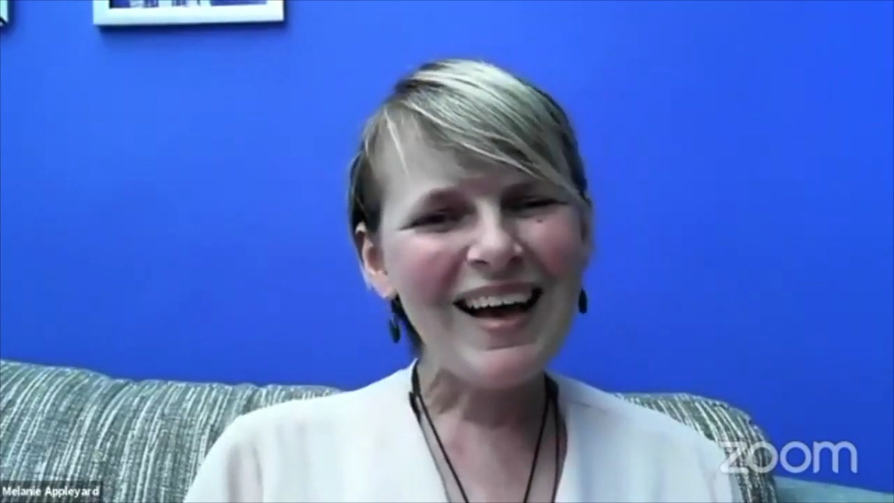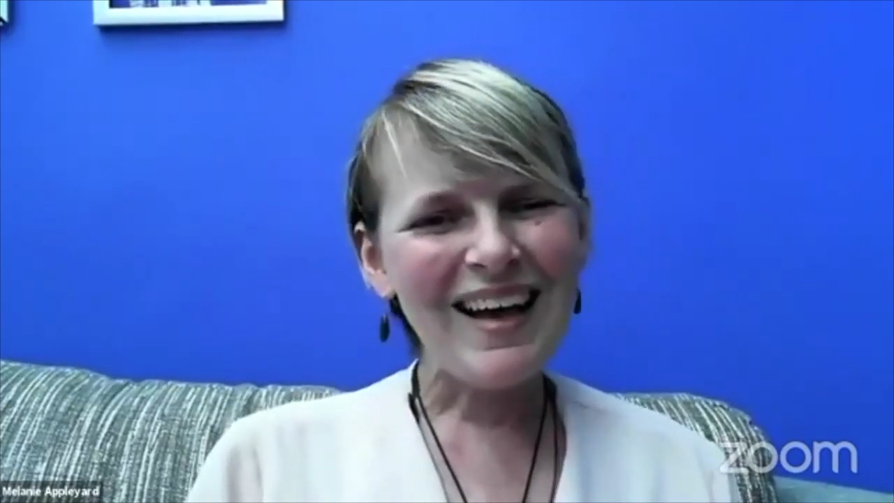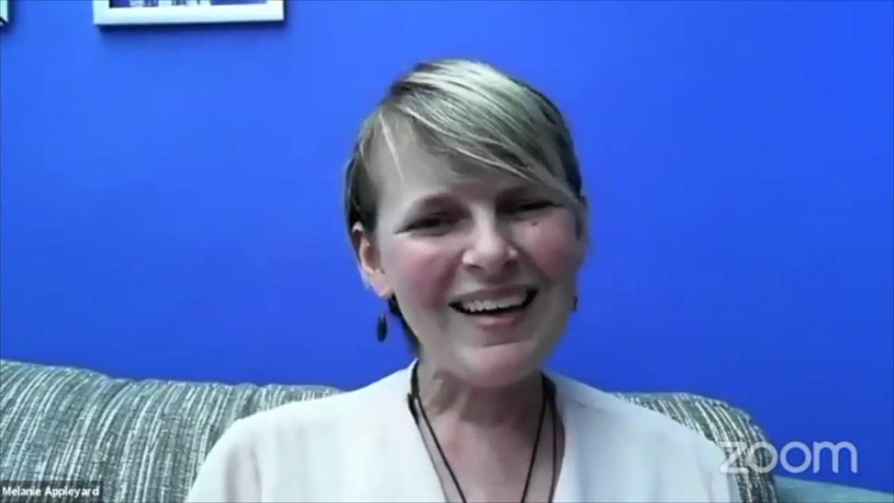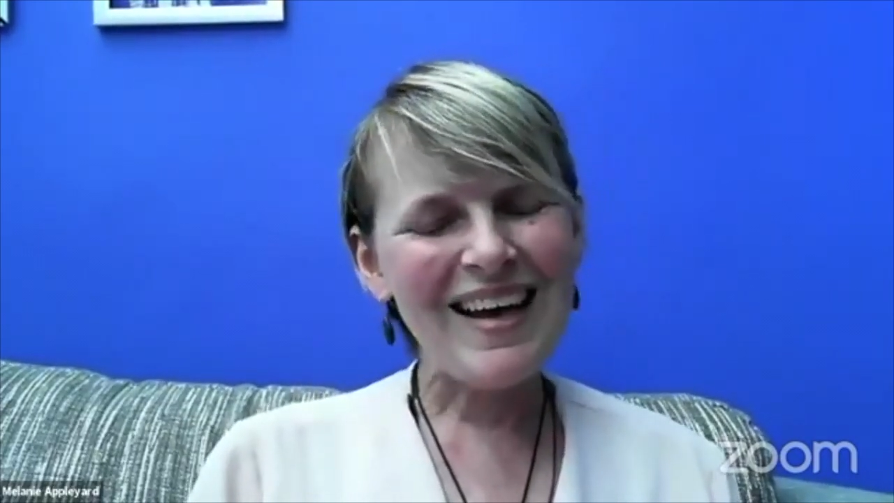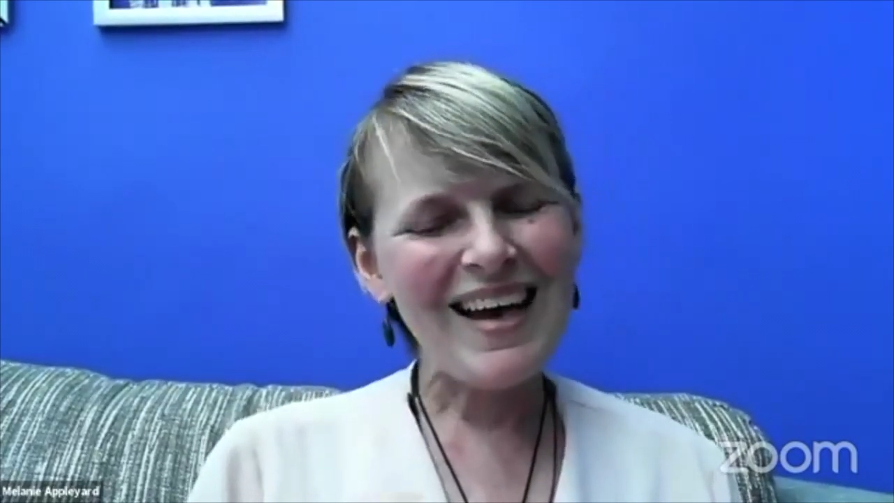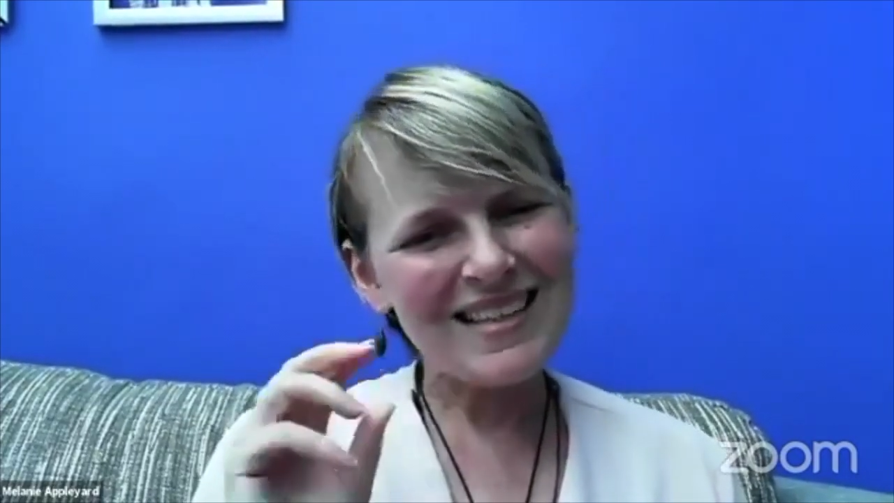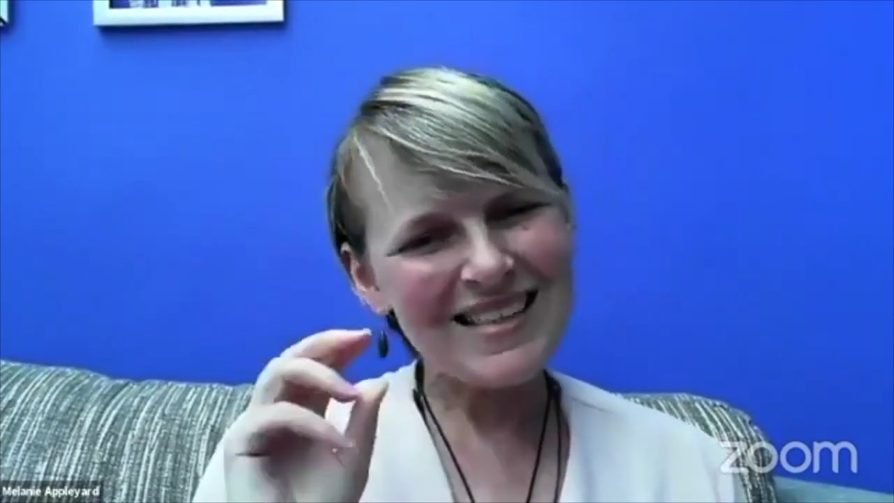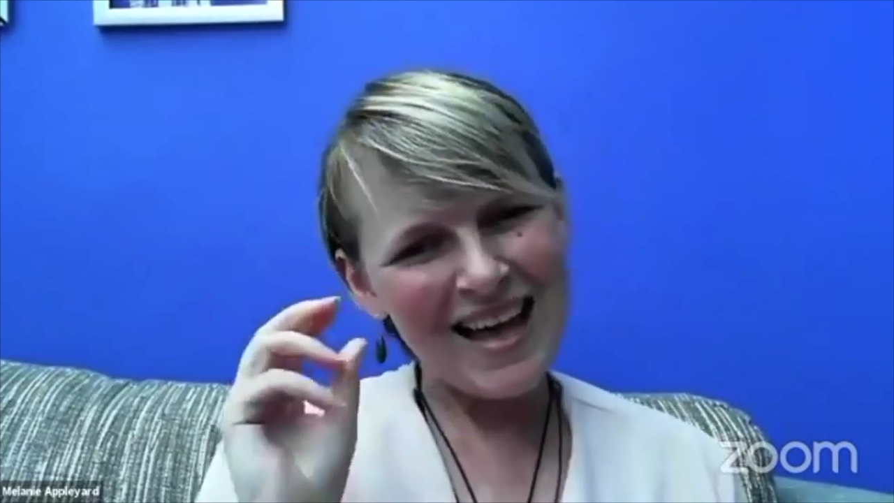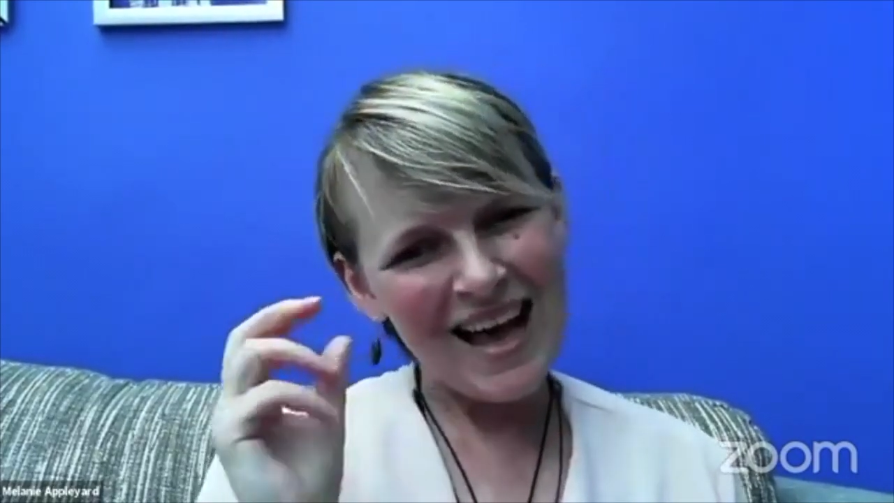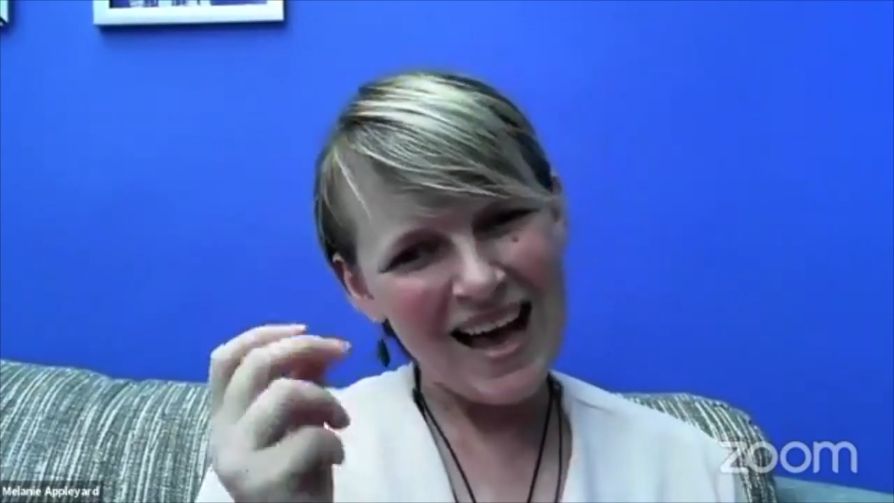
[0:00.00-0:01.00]
And it's
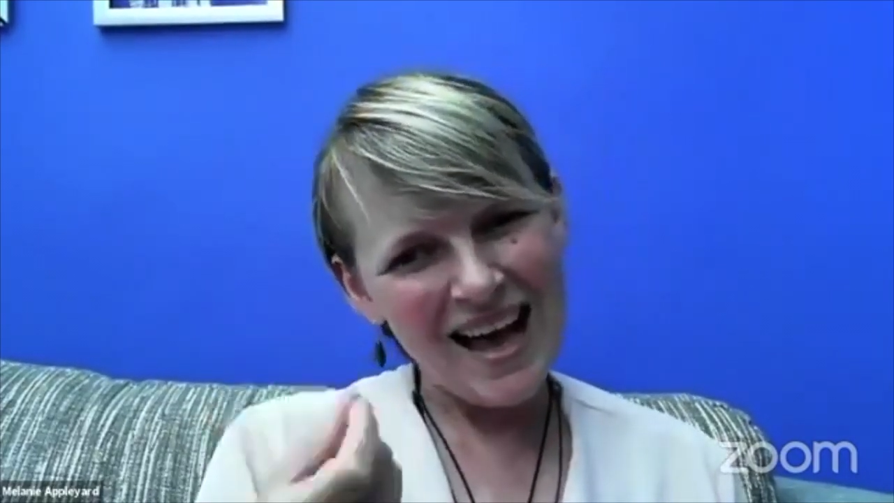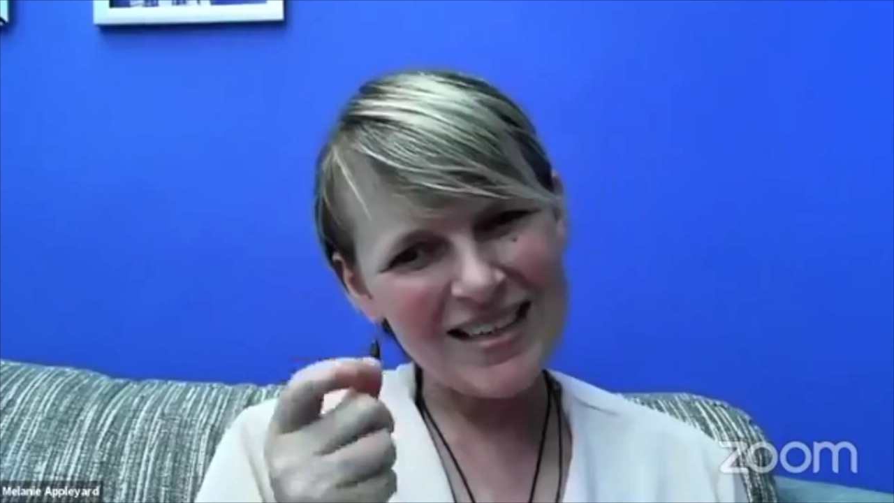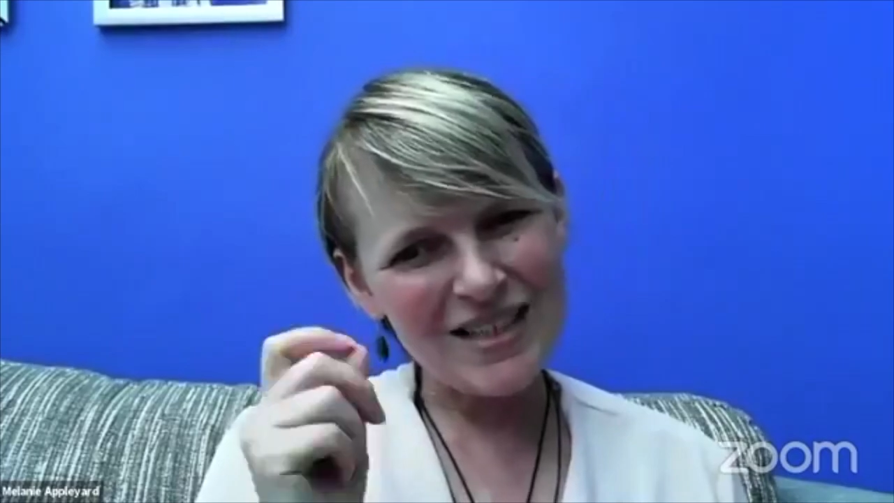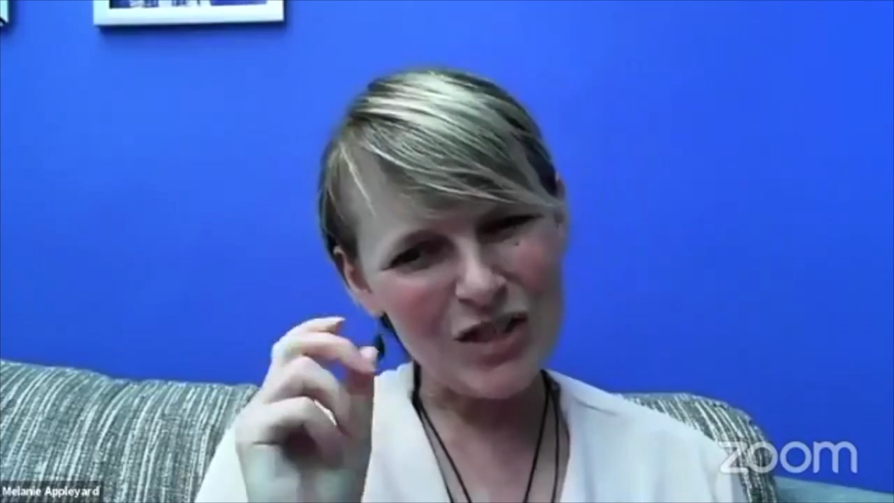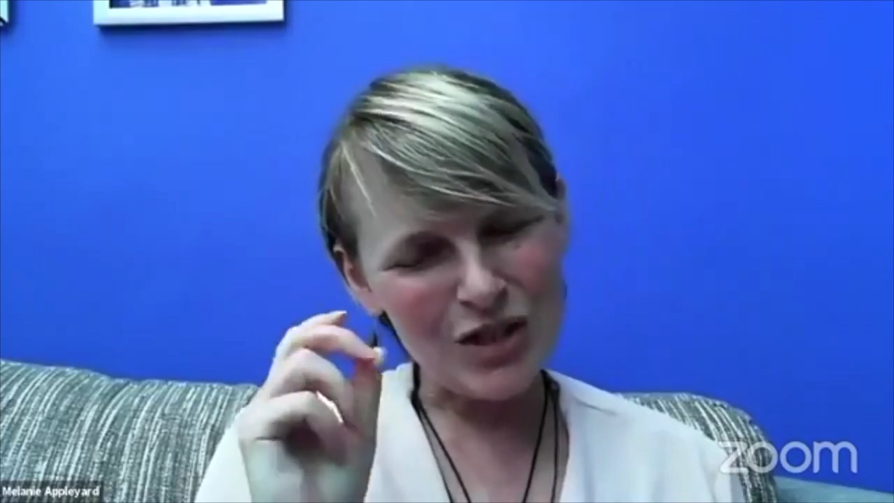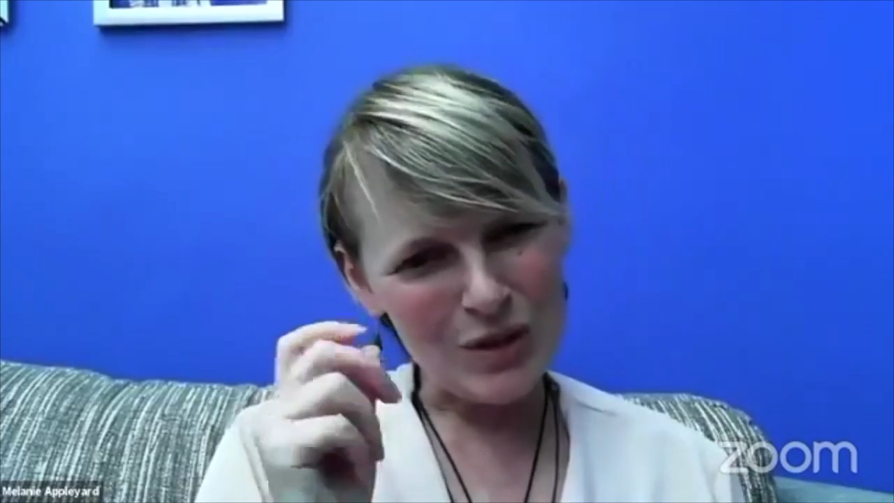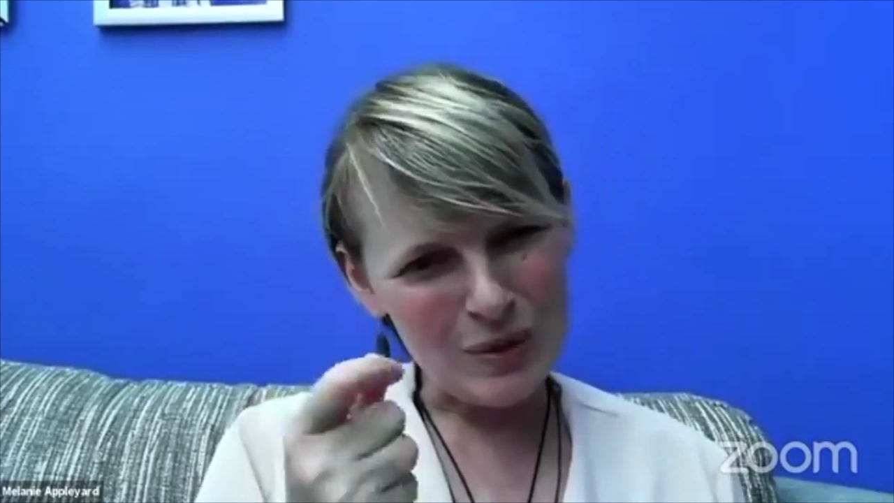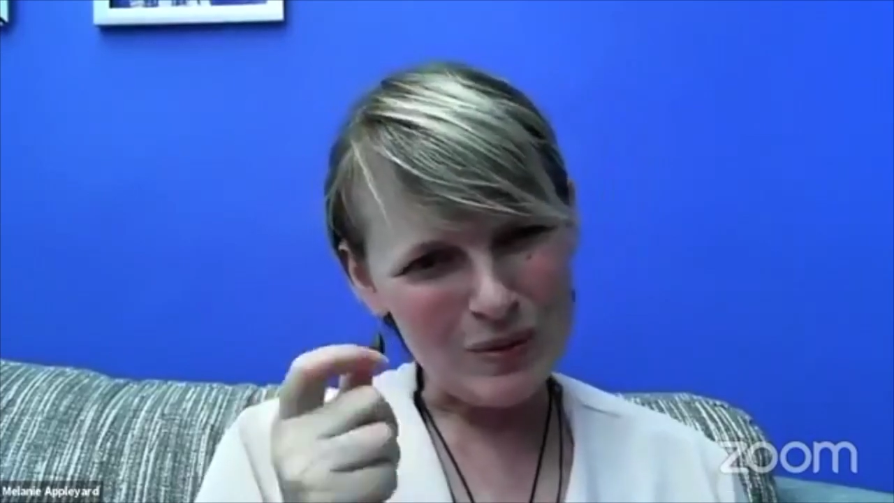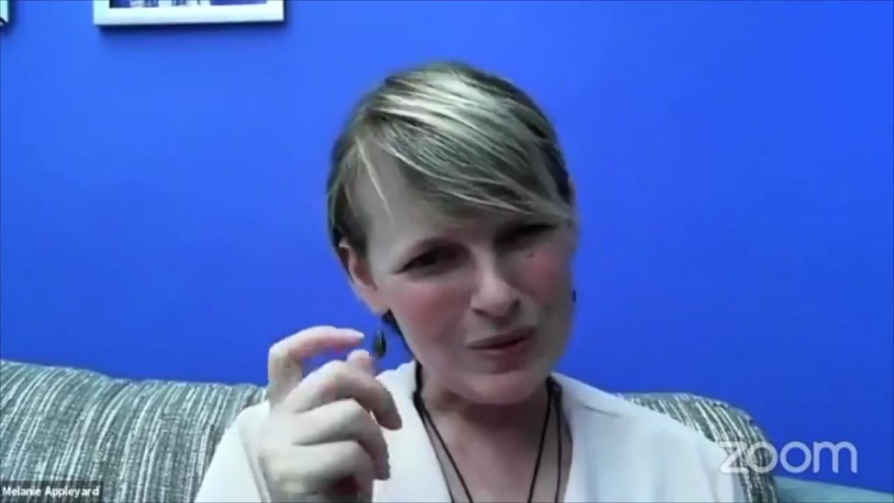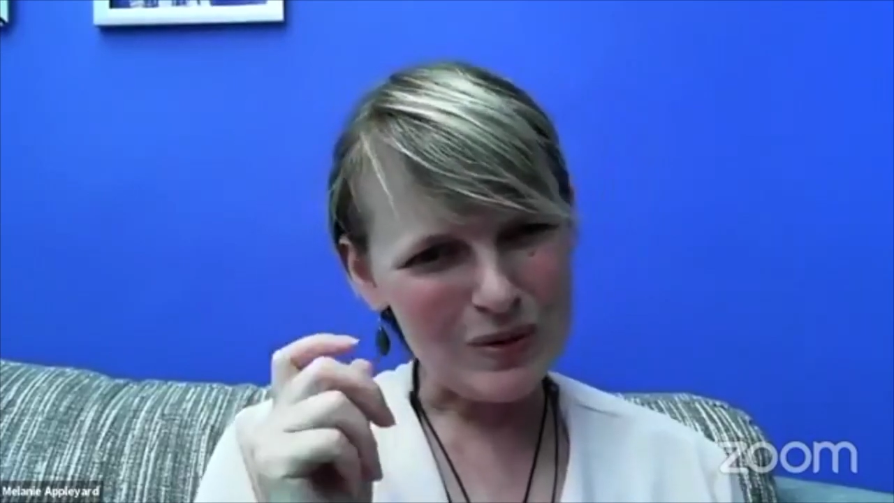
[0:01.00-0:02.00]
that
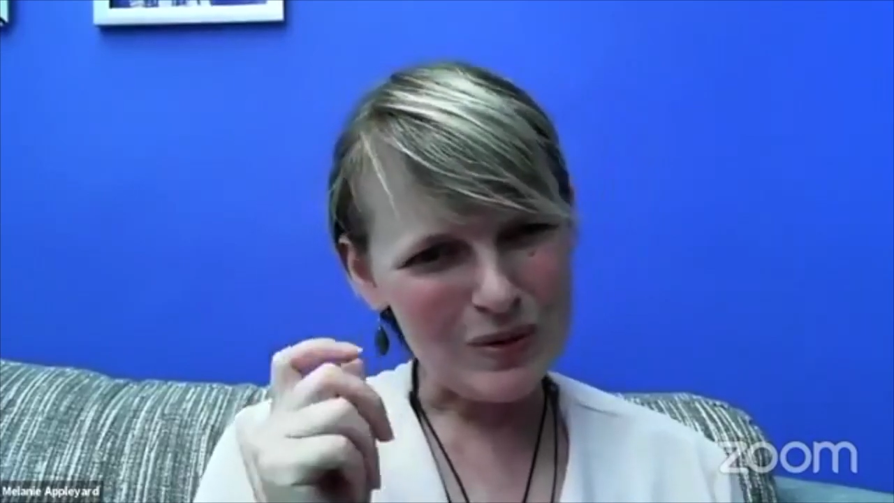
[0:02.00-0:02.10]
attitude